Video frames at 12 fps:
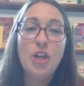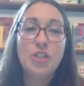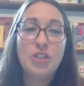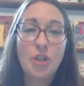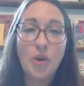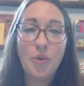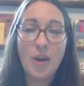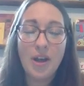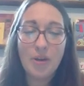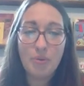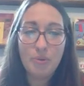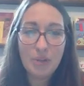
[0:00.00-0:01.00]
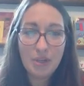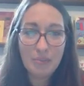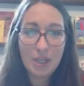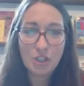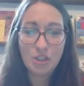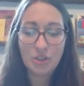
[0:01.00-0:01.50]
So we want to
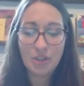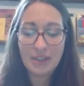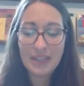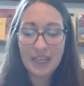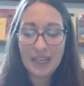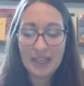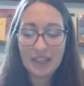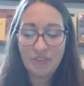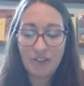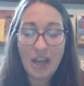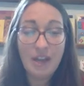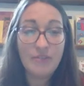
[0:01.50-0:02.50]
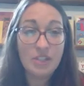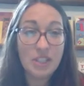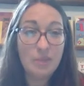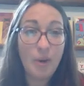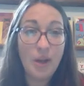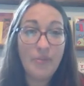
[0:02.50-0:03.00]
make sure that they can have a
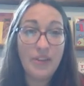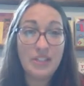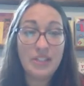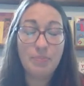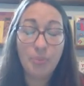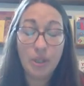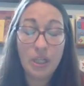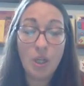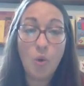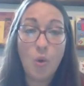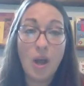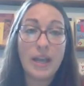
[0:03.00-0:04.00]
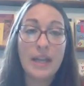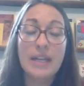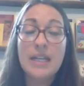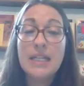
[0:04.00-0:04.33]
spot that's pretty quiet.